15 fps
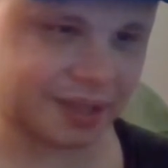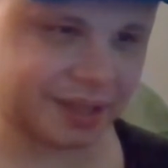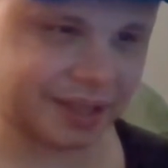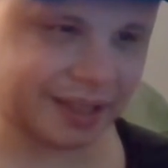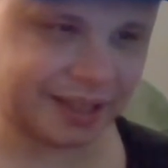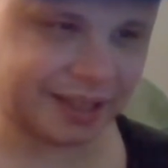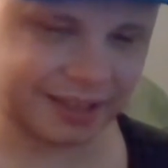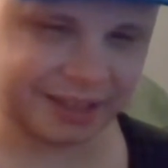
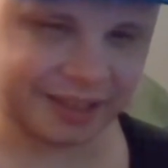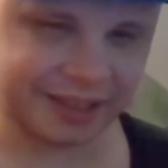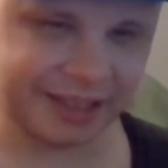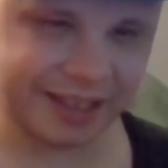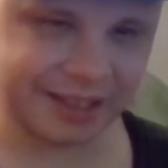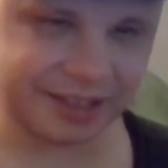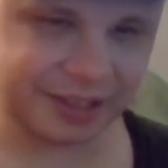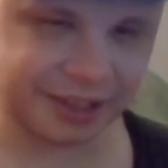And
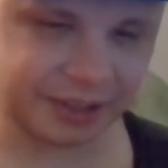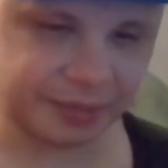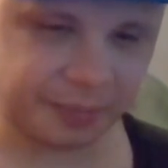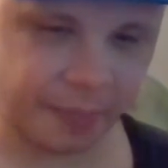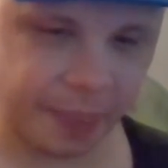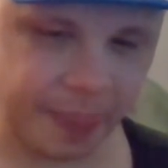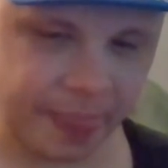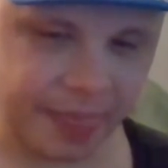uh,
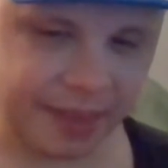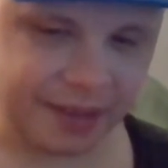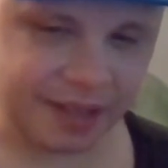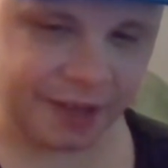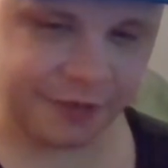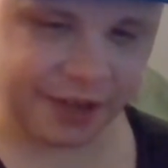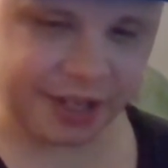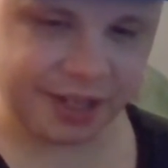
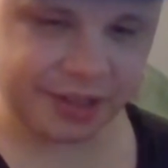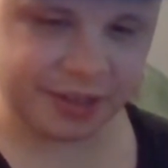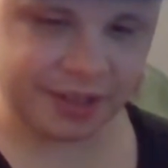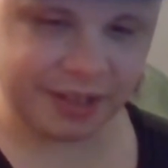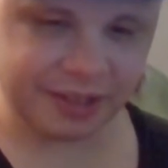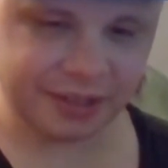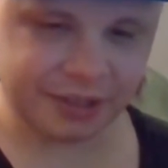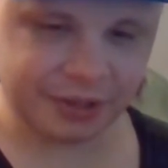if
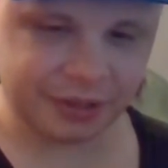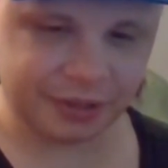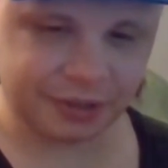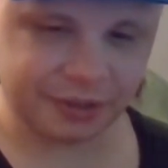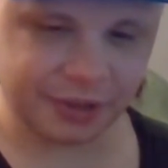anything, you know,